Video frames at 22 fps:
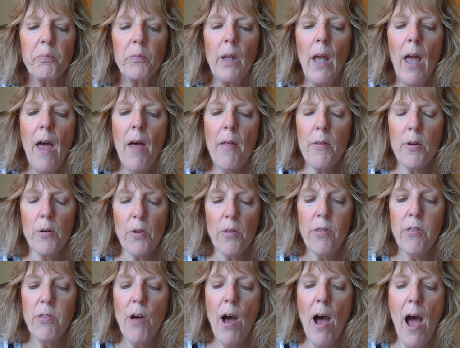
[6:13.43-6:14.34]
Heather
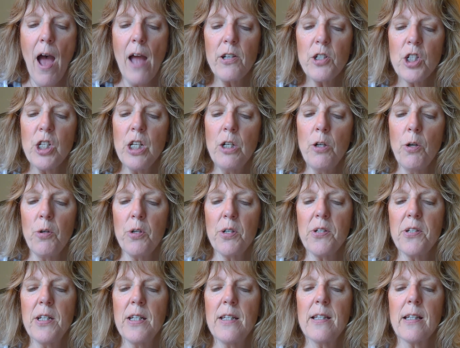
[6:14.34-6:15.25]
thought she
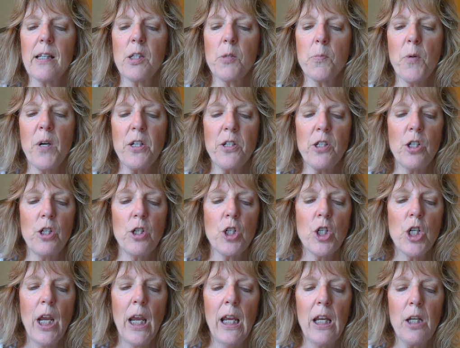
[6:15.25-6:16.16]
noticed his expression
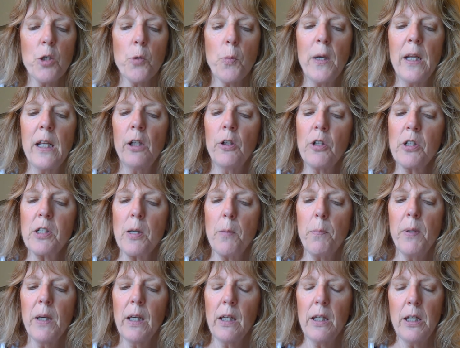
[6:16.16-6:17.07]
change when he looked at
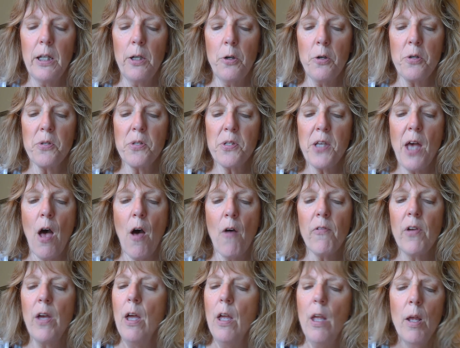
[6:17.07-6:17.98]
Pickett and
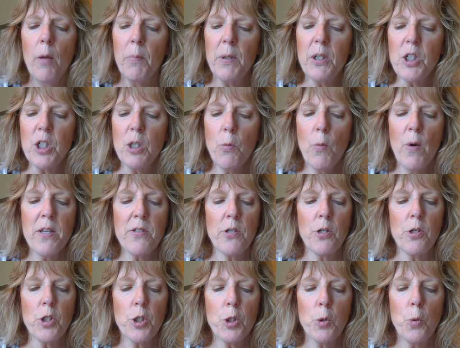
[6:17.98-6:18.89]
herself, but she
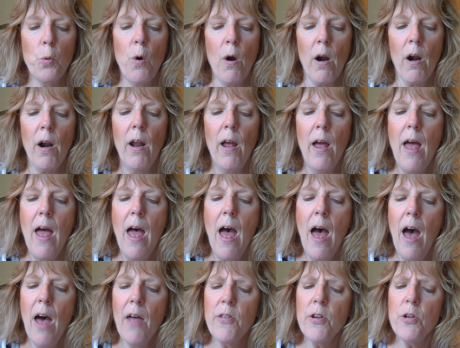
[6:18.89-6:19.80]
wasn't sure.
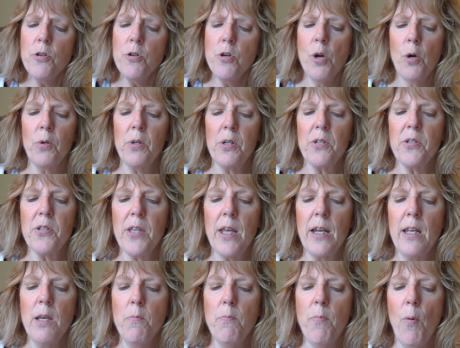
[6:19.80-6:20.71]
Heather noticed
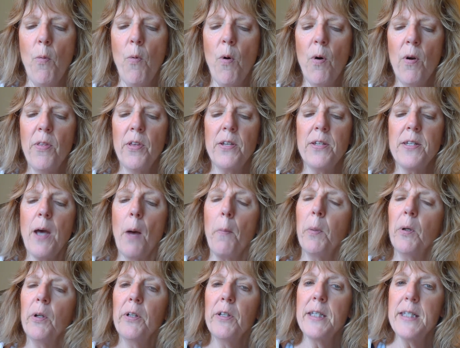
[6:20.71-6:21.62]
that he bore the
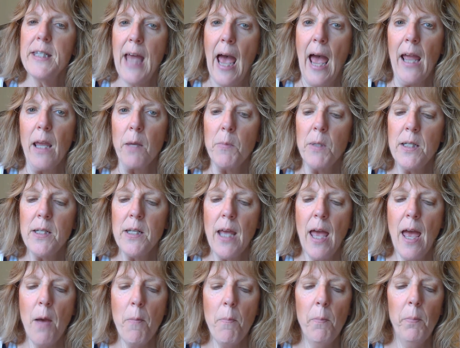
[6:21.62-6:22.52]
double diamond
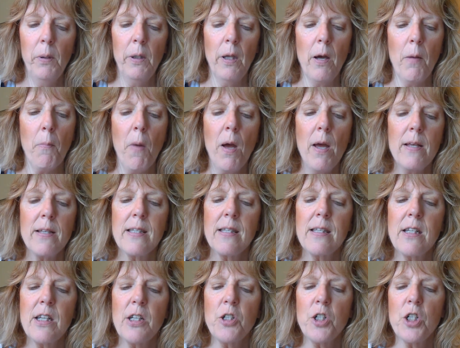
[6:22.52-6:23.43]
emblem
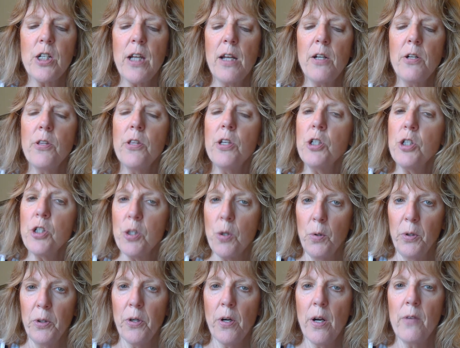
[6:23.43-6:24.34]
stitched onto the
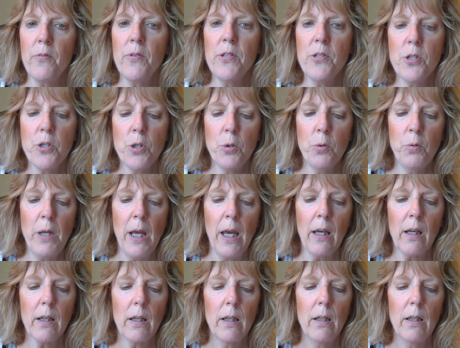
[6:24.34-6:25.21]
shoulder of his tunic.